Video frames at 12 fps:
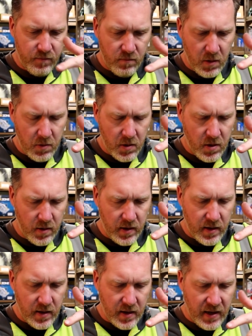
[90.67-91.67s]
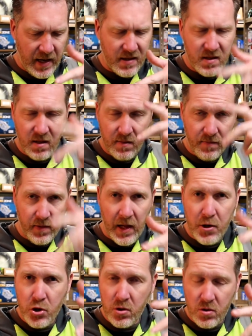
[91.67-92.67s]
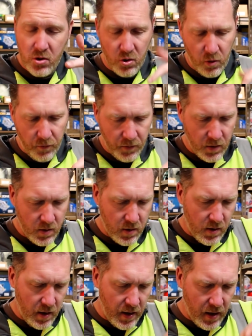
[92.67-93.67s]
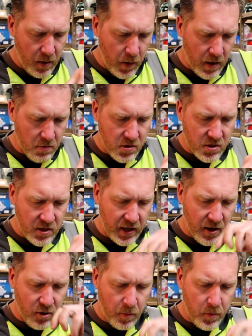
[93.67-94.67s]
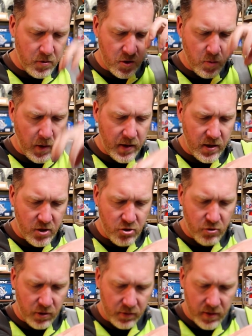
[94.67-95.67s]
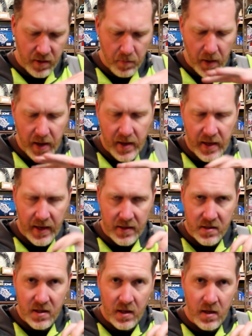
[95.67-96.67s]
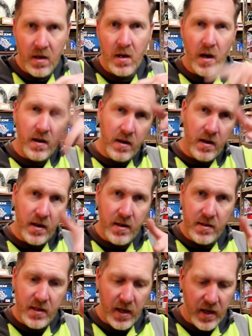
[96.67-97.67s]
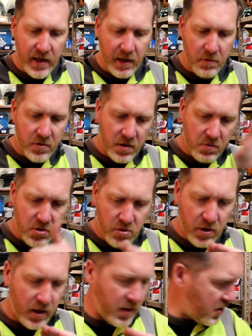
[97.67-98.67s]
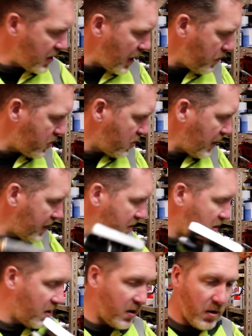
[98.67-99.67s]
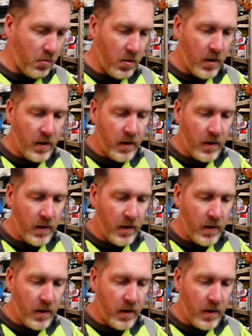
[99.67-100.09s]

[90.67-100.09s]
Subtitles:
the casting flash and stuff, where it was sticking up. It was just where they drilled the bare casting and it needed taking out because it was creating a step, so that's to do.